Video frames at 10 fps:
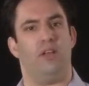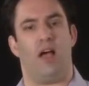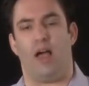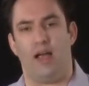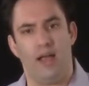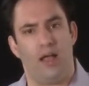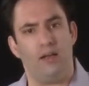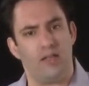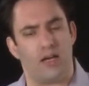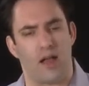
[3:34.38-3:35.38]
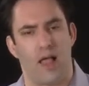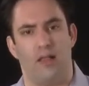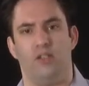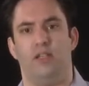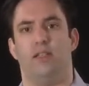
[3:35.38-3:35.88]
high-end
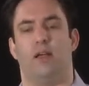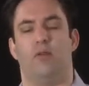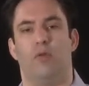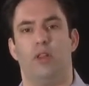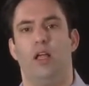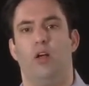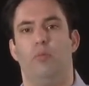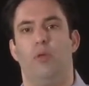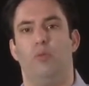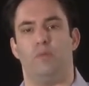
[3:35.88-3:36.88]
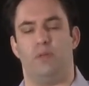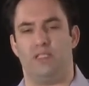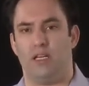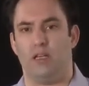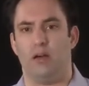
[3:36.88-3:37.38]
technologies that can really help them with
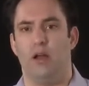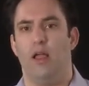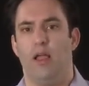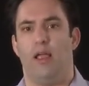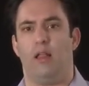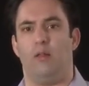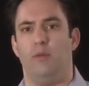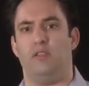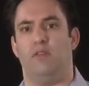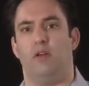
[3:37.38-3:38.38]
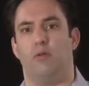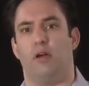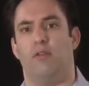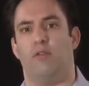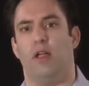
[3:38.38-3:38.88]
particular elements of their
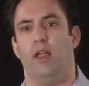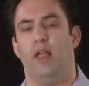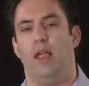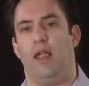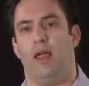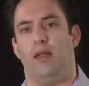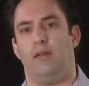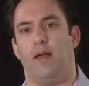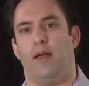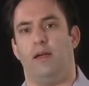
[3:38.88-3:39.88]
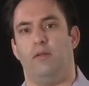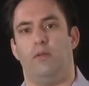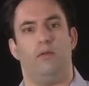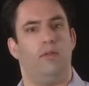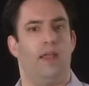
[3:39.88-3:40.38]
recovery. And
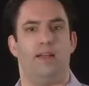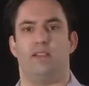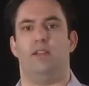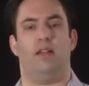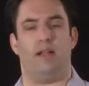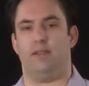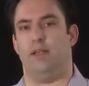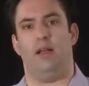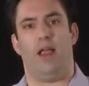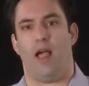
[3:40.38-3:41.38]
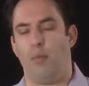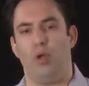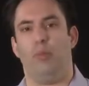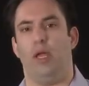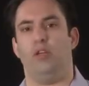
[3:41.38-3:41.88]
that's it.
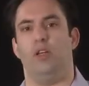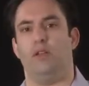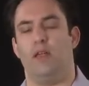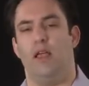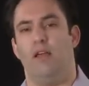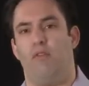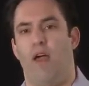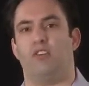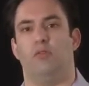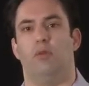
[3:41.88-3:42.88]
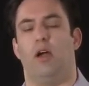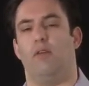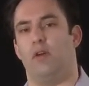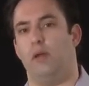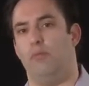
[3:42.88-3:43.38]
Happier patients, faster
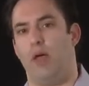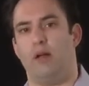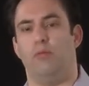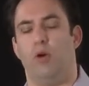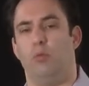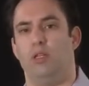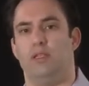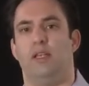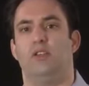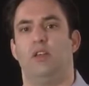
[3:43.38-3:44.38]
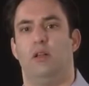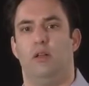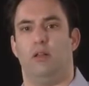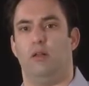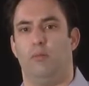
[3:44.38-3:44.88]
recovery, better mobilization,
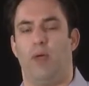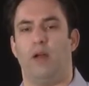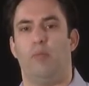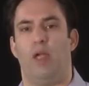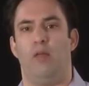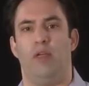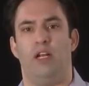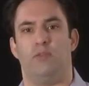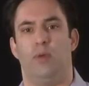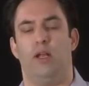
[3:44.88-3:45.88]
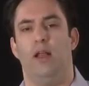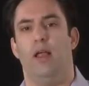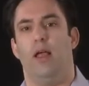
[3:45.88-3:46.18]
better pain management,